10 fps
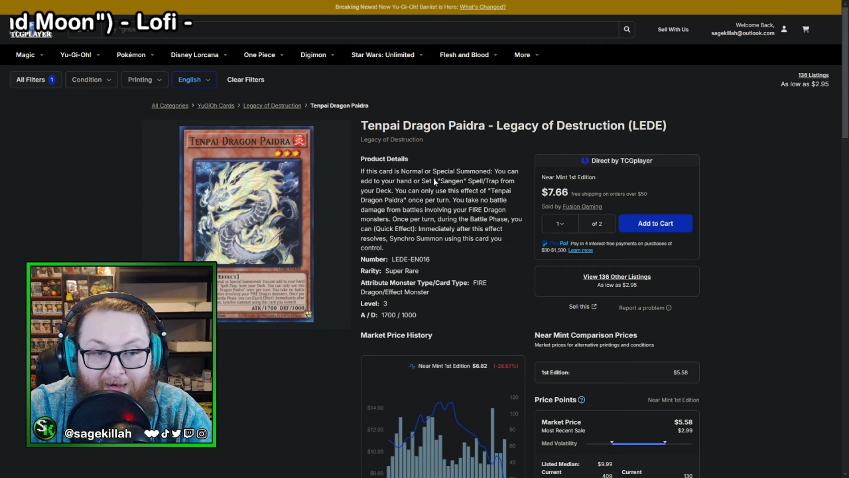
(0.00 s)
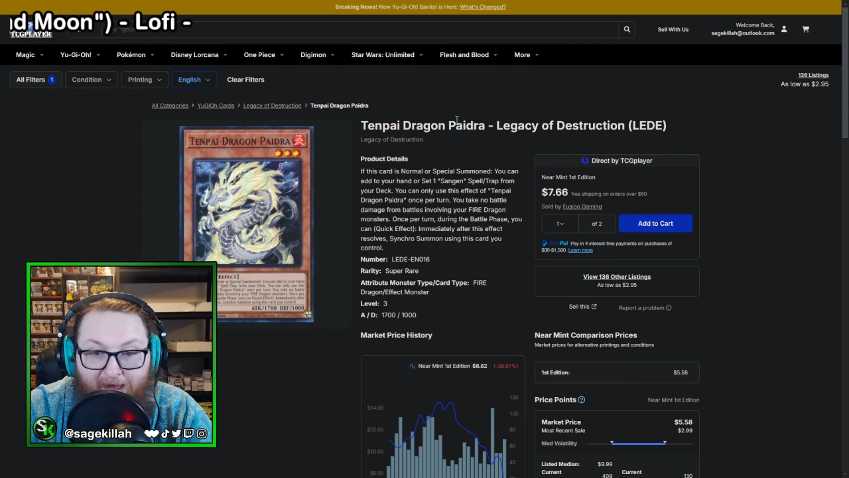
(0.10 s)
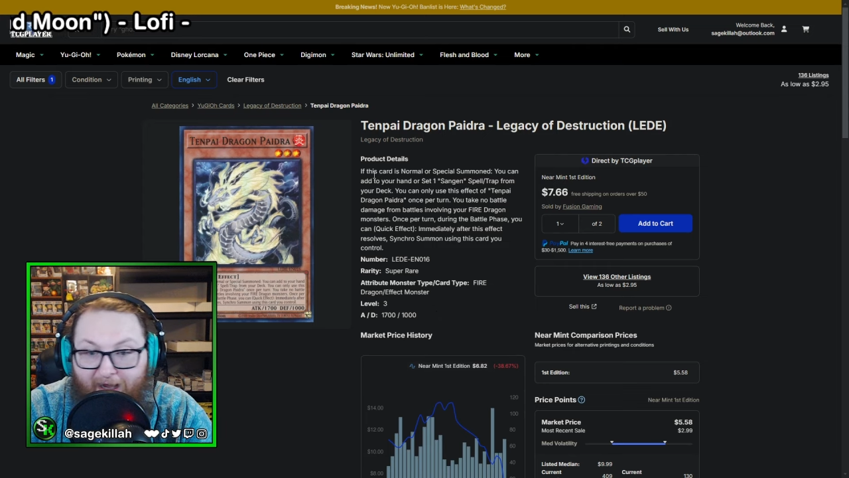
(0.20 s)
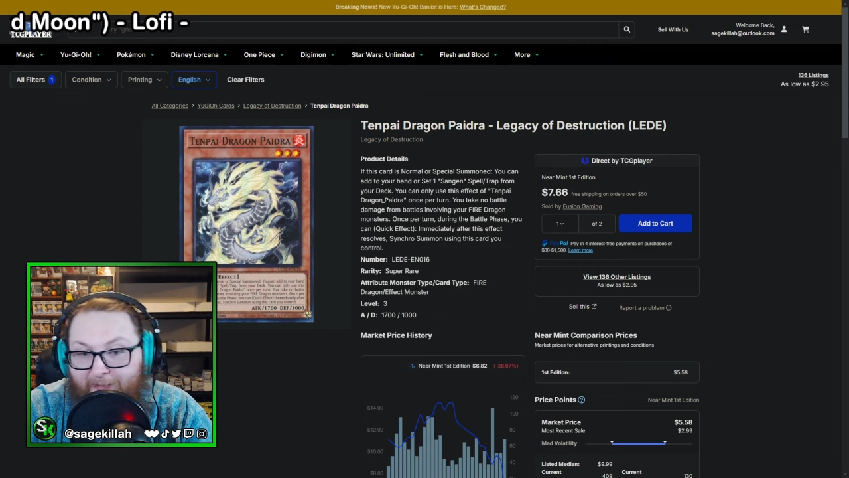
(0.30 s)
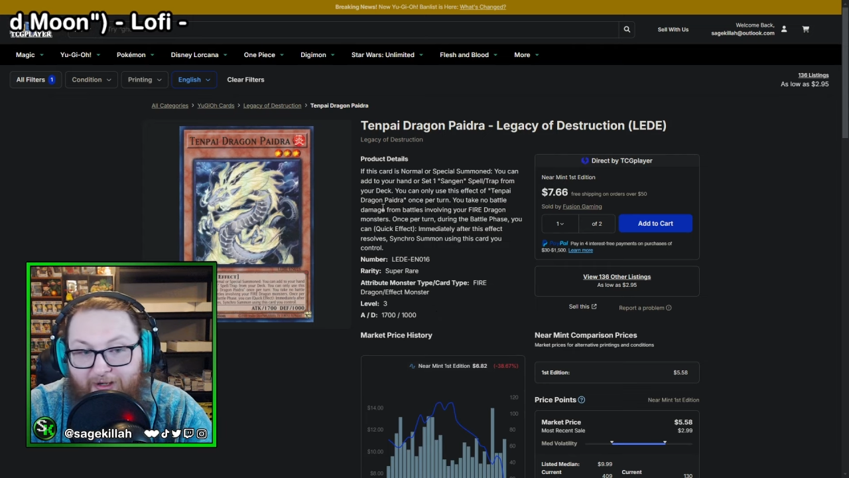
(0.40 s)

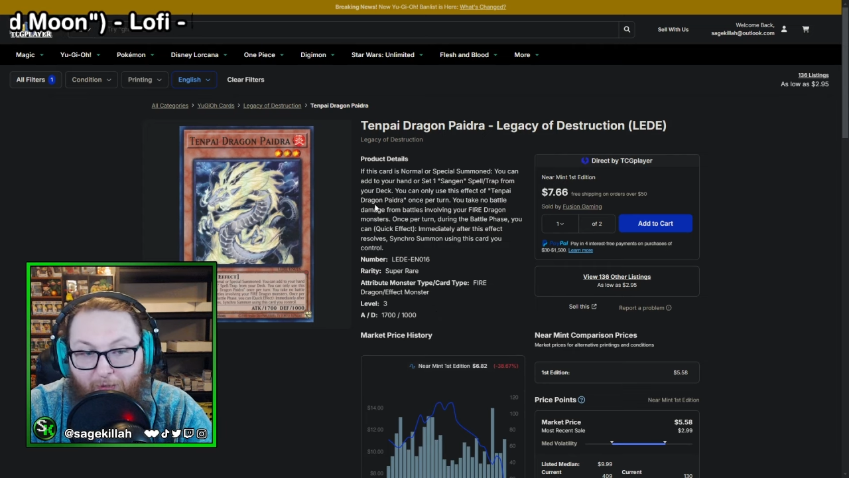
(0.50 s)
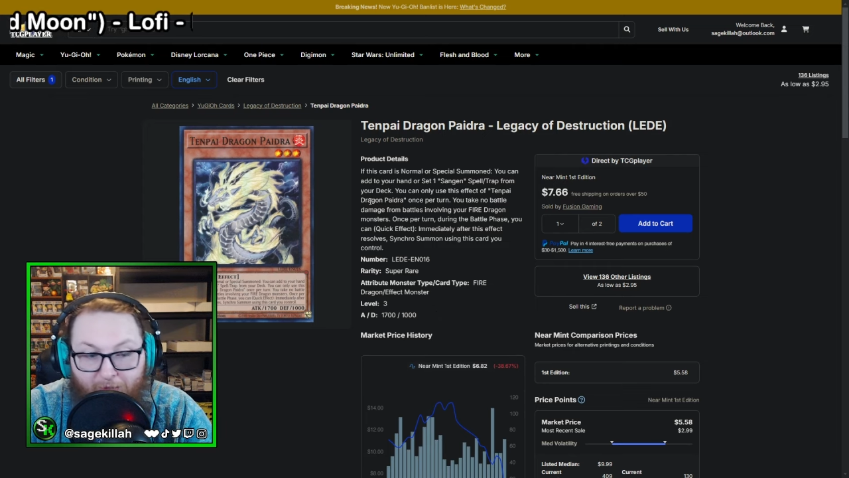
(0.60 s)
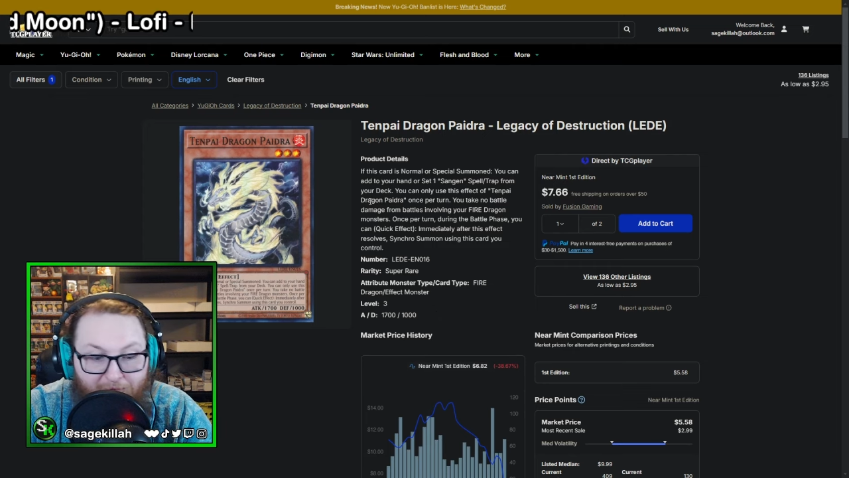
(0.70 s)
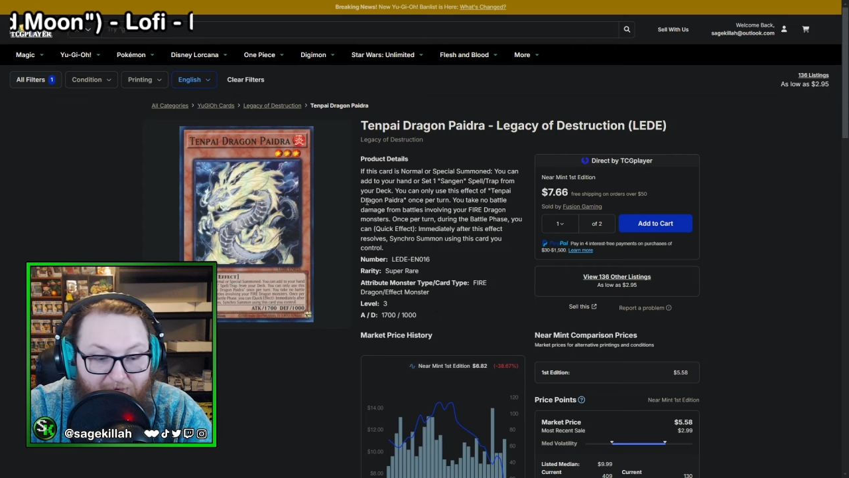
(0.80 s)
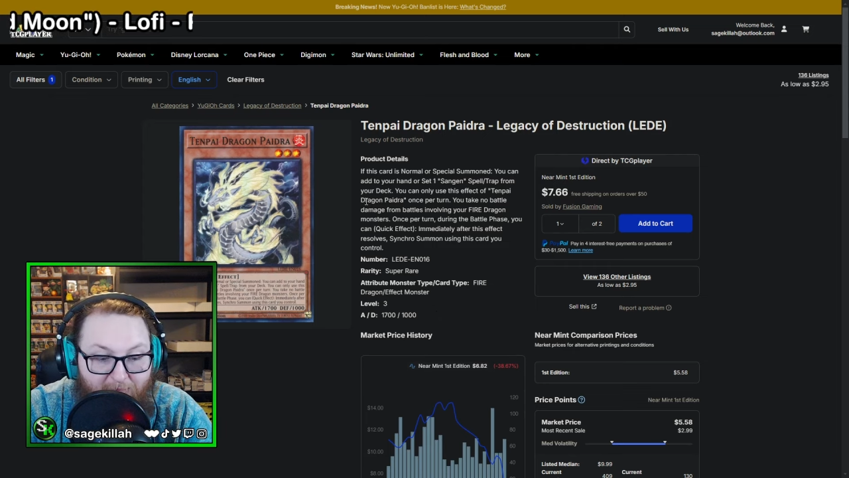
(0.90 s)
But don't
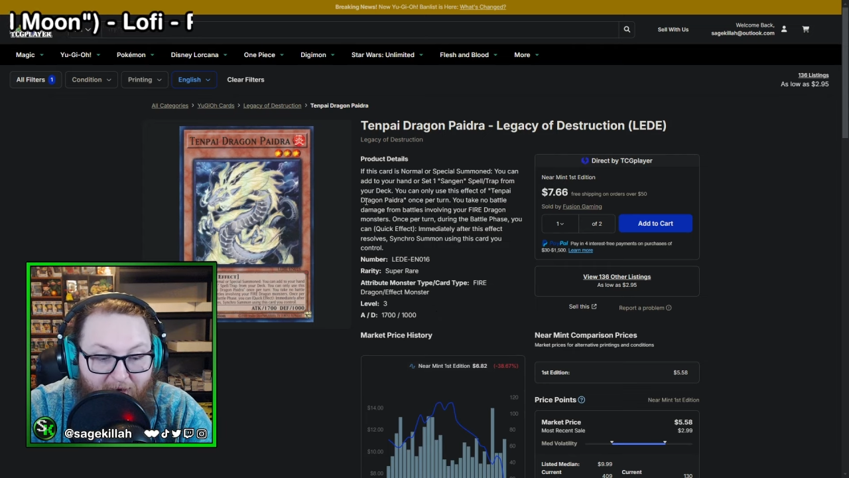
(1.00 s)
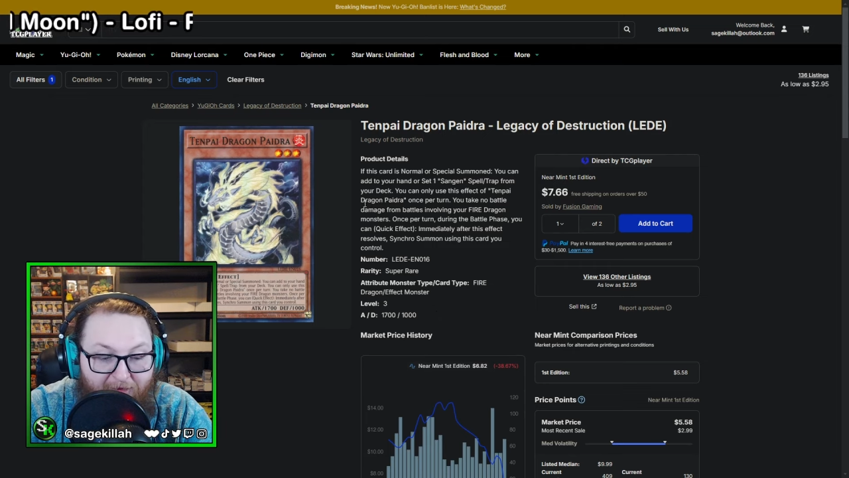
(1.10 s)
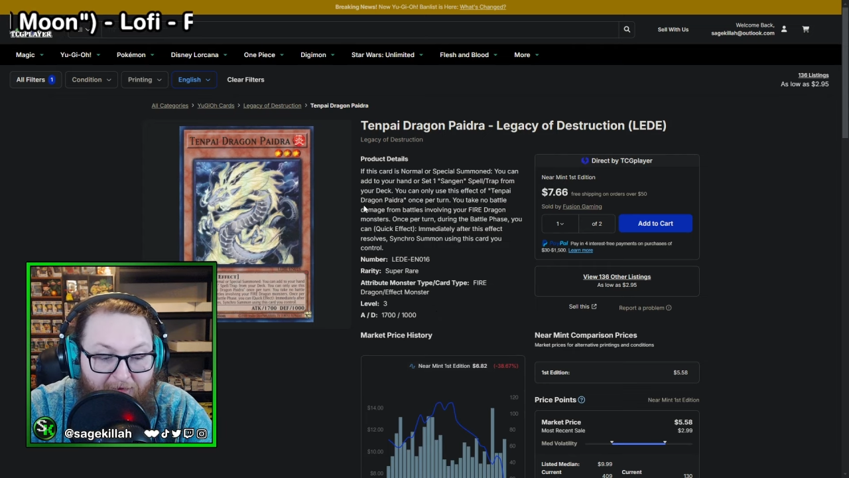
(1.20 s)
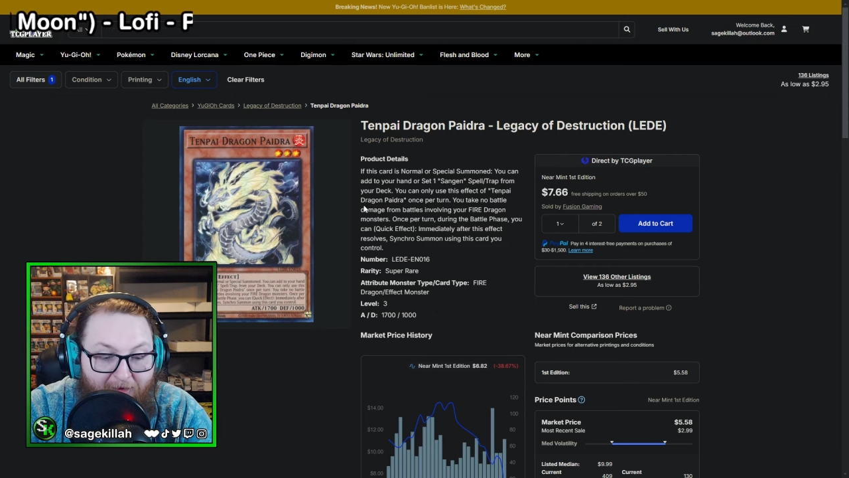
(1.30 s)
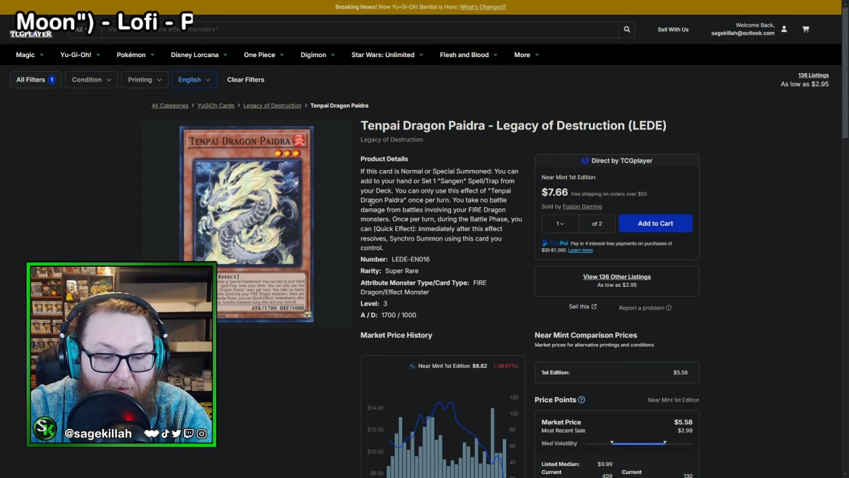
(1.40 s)
hold your breath
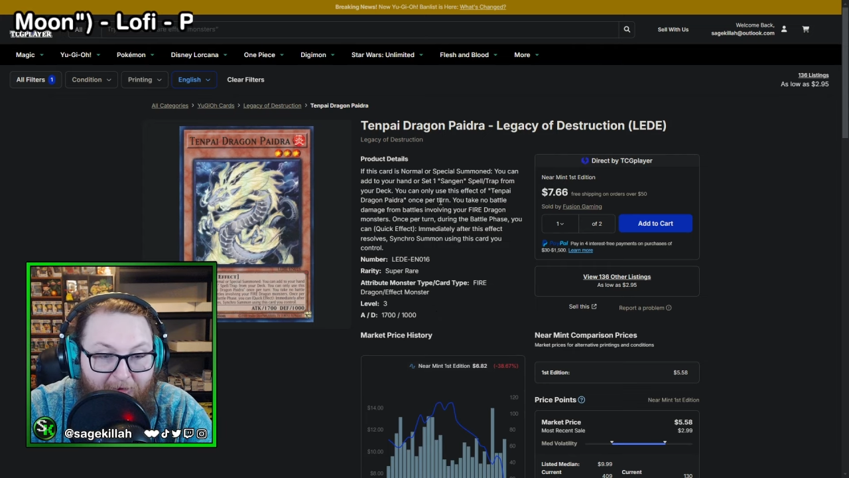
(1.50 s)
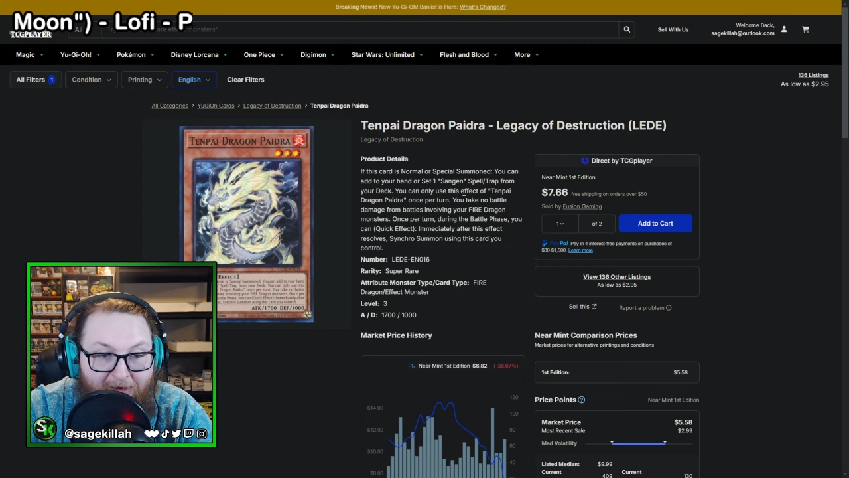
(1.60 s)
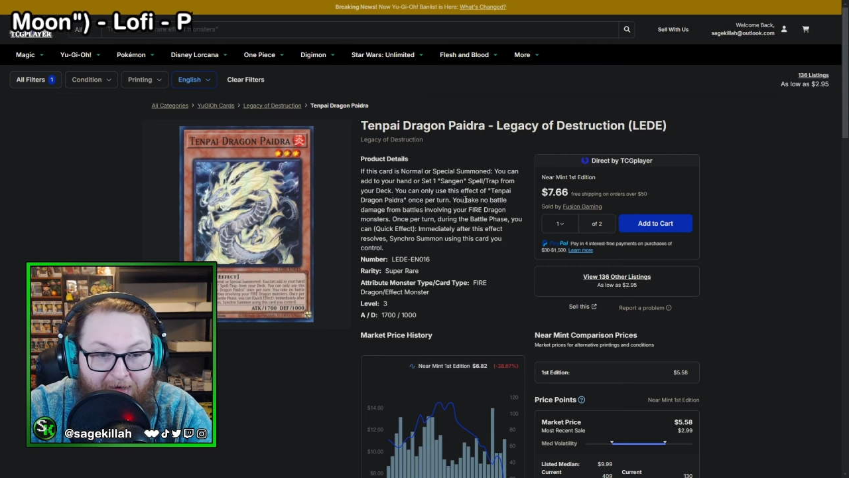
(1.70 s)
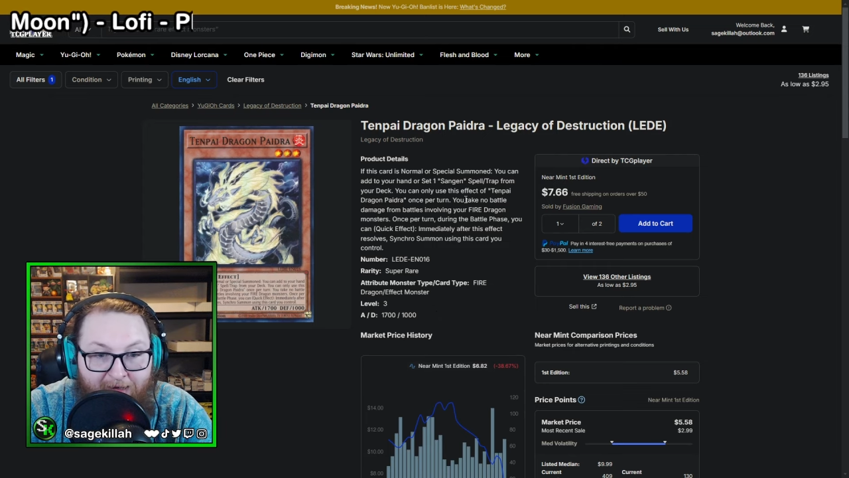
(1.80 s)
on that one.